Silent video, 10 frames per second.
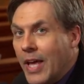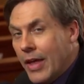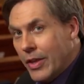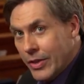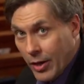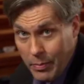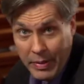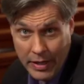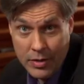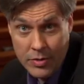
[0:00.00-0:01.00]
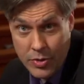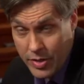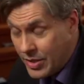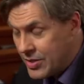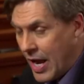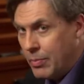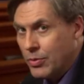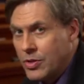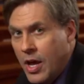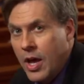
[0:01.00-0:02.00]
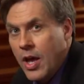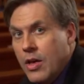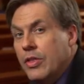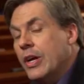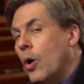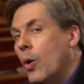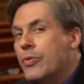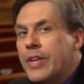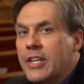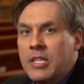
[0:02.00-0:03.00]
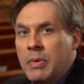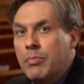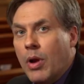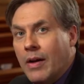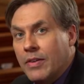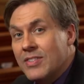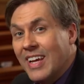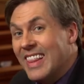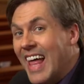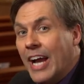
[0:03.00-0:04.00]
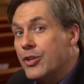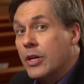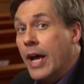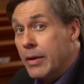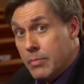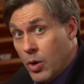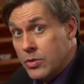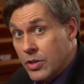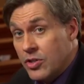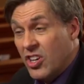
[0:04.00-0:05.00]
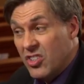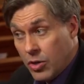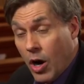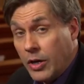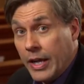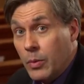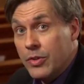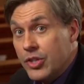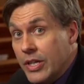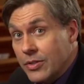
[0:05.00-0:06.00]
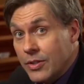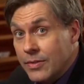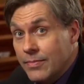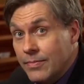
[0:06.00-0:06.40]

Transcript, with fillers: And then there appeared to the disciples the Old Testament prophets Elijah and Moses talking with Jesus.